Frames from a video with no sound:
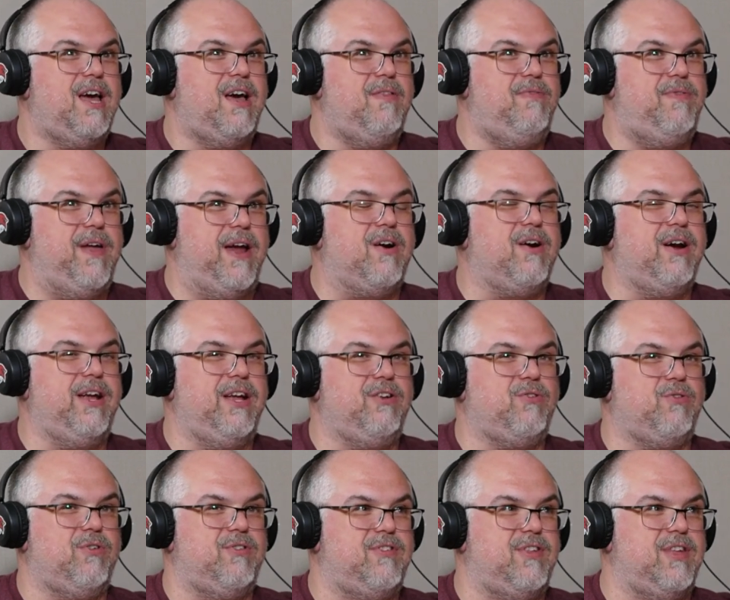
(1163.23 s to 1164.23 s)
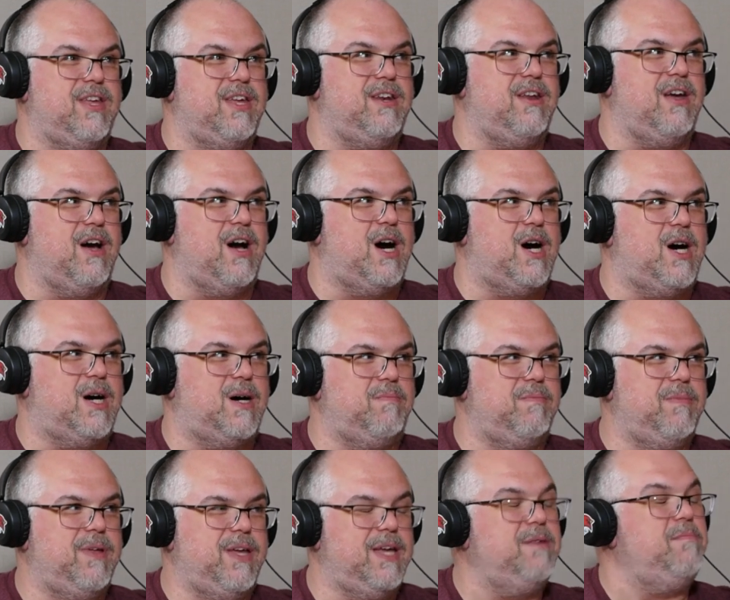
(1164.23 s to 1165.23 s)
they're interested
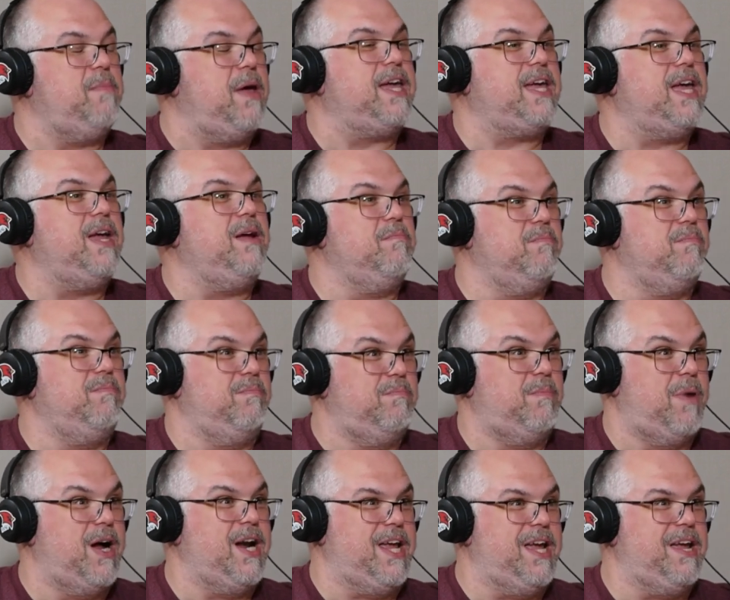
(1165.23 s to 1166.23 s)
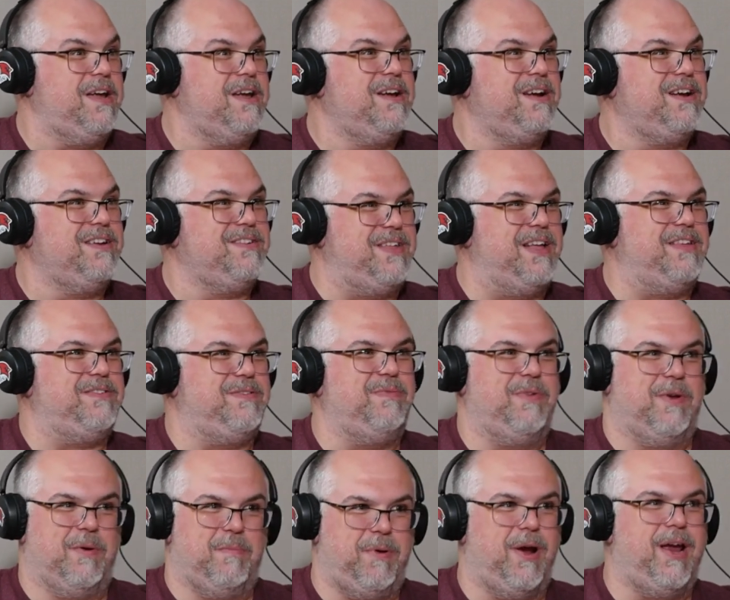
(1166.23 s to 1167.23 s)
in making money, because
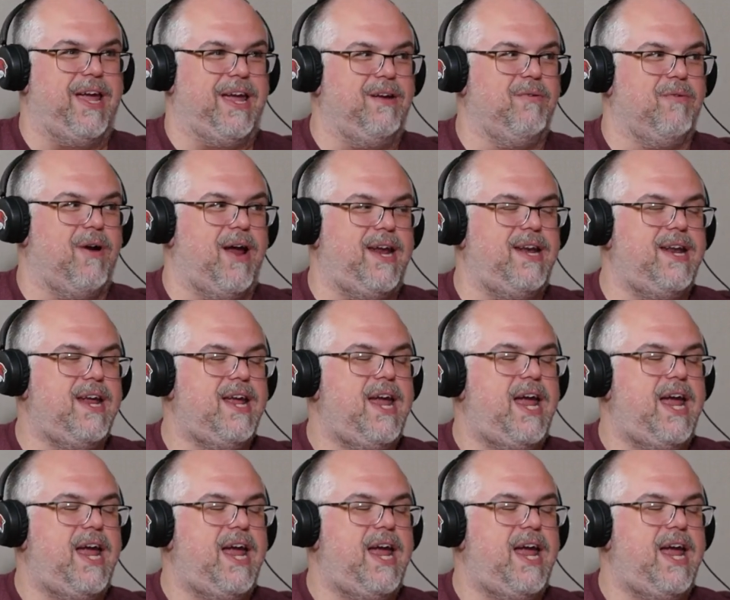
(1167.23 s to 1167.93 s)
they're big, right?